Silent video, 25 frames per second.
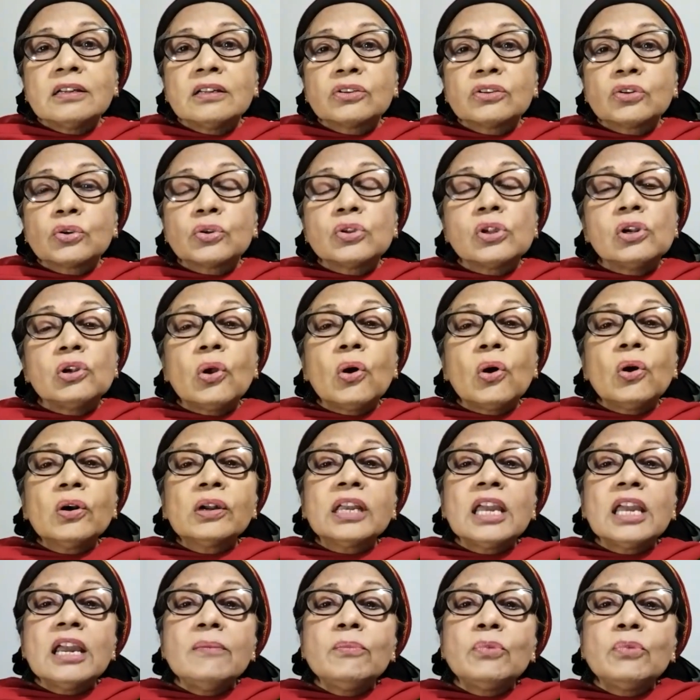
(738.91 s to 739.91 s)
So the
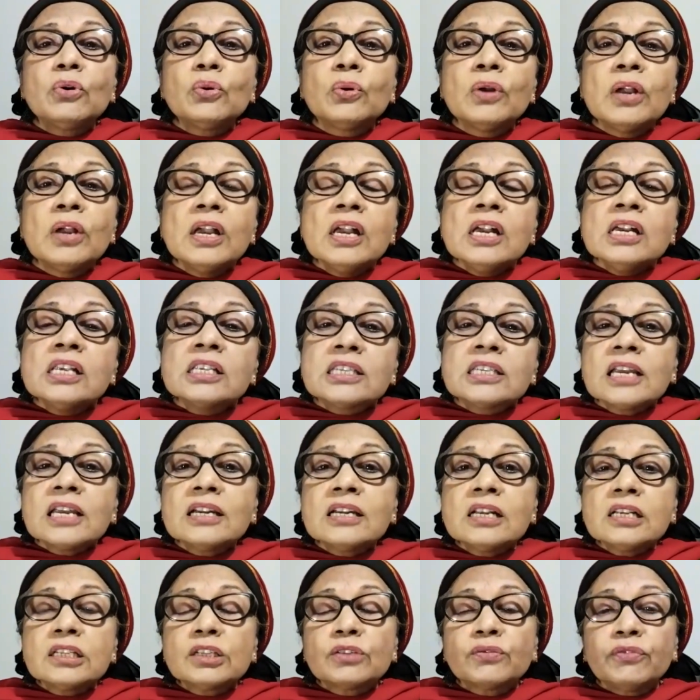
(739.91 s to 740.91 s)
Lord came to set
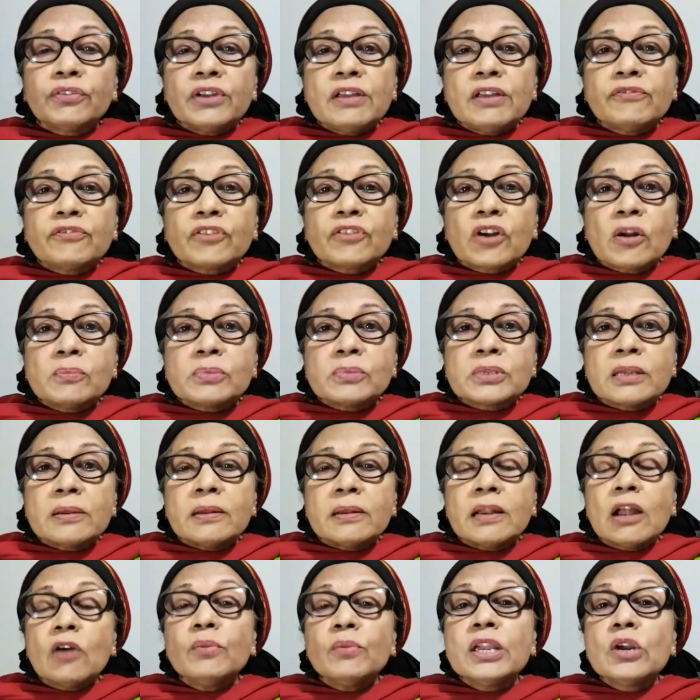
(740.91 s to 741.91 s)
us free from
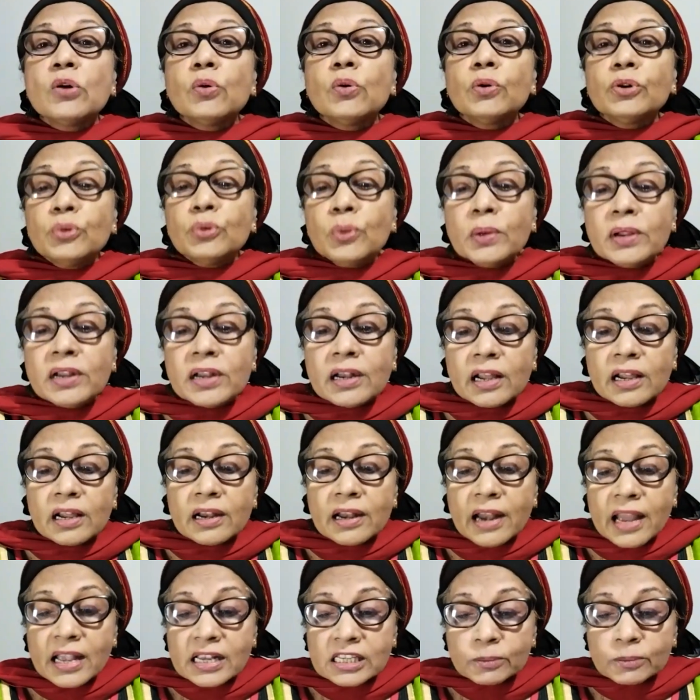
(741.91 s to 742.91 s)
sin. Now we go to the
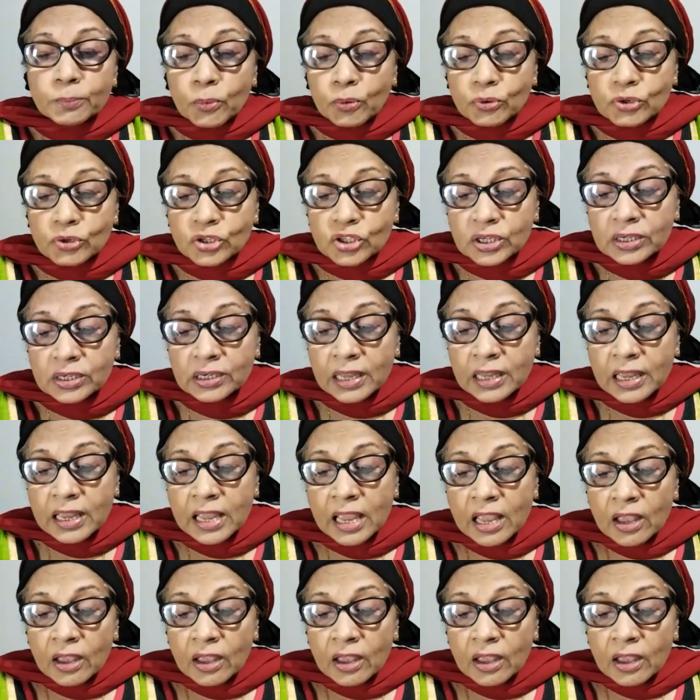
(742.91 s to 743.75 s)
next portion.